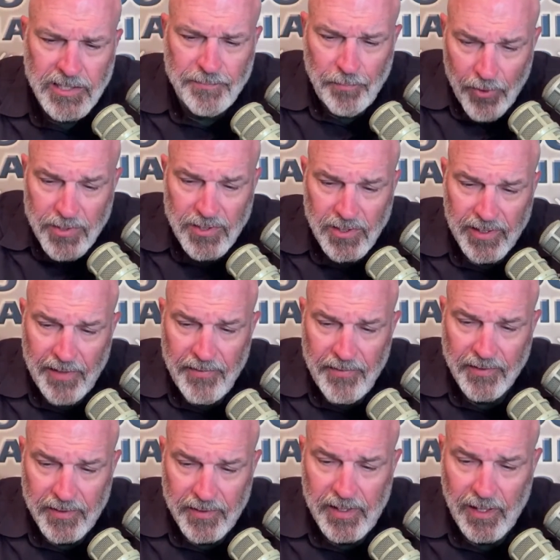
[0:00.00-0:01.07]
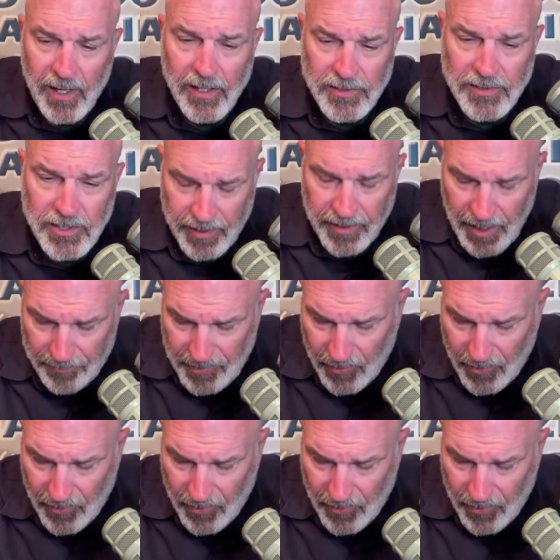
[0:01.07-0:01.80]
personally, I think the DNR should have kept it